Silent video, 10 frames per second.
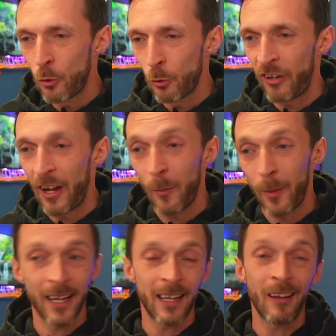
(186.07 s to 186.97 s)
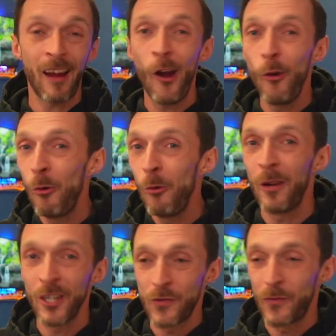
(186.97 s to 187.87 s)
Euro centre-back. How
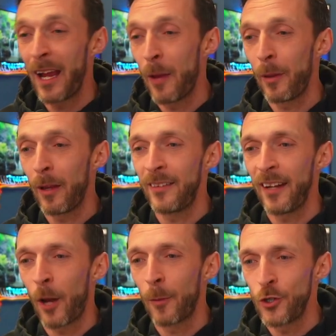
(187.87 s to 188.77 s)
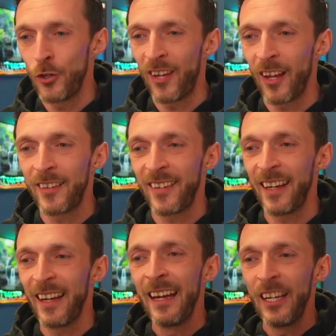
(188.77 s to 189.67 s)
much viability and how much
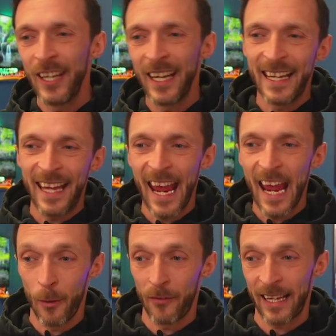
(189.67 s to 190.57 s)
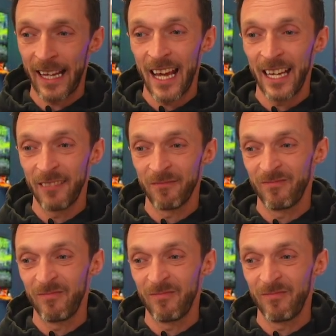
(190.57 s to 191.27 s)
utility you can get out of a guy